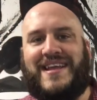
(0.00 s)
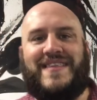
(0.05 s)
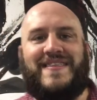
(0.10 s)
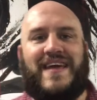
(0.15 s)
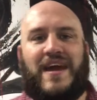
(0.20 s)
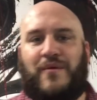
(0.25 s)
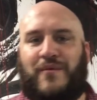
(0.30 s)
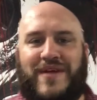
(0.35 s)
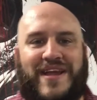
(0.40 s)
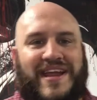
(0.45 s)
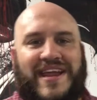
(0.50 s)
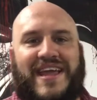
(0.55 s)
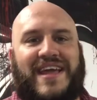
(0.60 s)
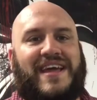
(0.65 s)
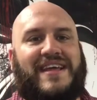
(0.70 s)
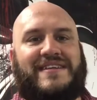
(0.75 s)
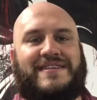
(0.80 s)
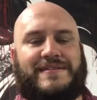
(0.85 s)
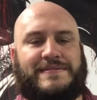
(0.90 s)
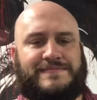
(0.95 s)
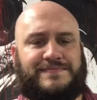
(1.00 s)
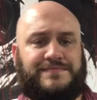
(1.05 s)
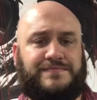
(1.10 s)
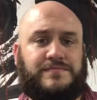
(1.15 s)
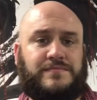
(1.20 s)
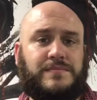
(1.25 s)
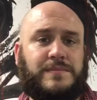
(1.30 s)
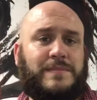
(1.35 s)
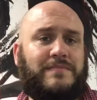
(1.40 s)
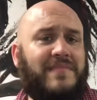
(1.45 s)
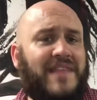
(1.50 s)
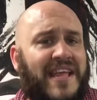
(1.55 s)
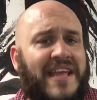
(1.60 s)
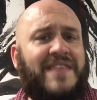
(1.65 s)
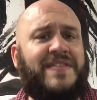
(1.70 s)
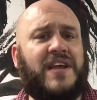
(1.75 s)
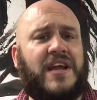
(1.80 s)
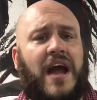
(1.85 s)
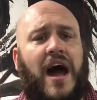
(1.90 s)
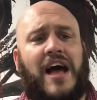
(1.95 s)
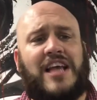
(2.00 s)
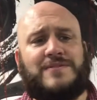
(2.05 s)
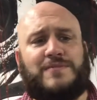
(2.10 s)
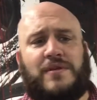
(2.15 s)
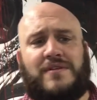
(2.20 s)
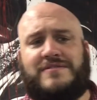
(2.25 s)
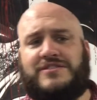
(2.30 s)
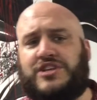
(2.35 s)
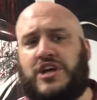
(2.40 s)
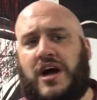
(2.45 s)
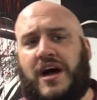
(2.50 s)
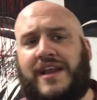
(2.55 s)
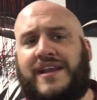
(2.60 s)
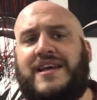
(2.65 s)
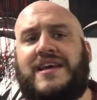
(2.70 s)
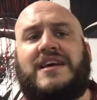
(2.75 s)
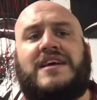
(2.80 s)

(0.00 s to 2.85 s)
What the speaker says: that we get in the Gospel of John.